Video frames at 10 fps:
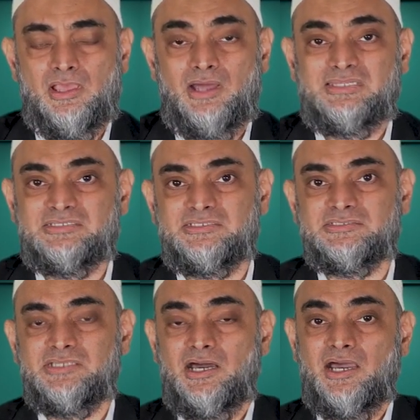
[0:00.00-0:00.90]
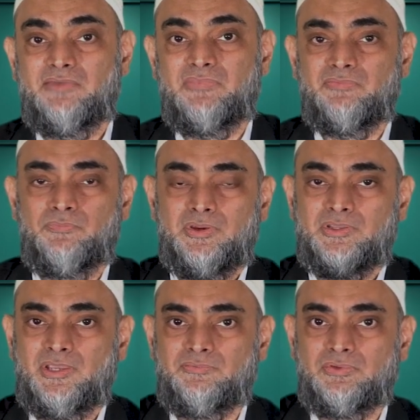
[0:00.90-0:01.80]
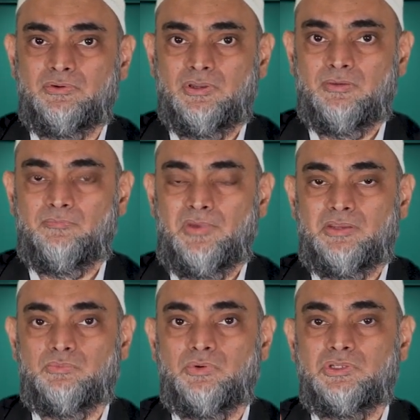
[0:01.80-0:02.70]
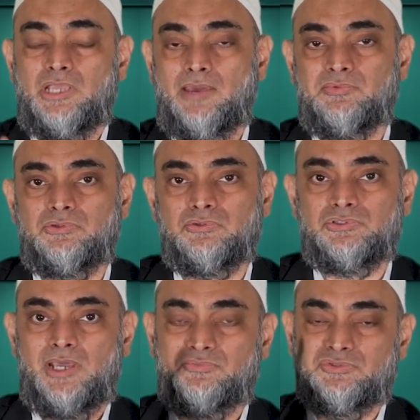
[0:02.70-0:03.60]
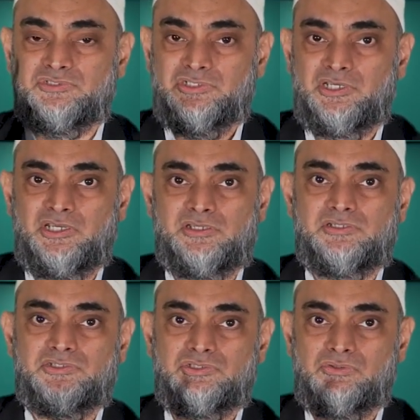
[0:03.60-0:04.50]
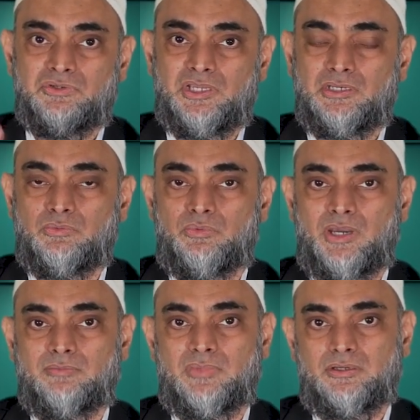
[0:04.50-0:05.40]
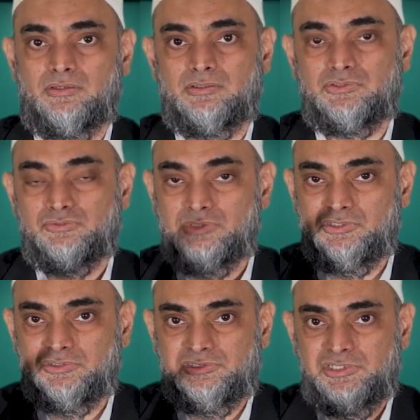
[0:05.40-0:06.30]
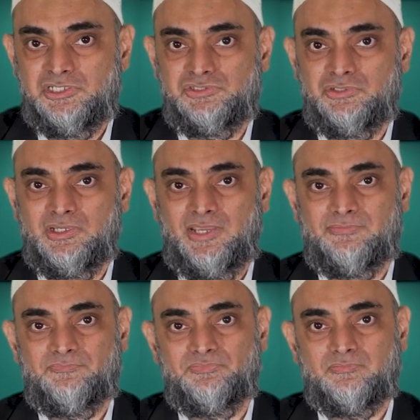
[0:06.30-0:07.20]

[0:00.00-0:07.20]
Allah says, I will forgive you, but what do you have to do? You have to change your environment. You need to change your life.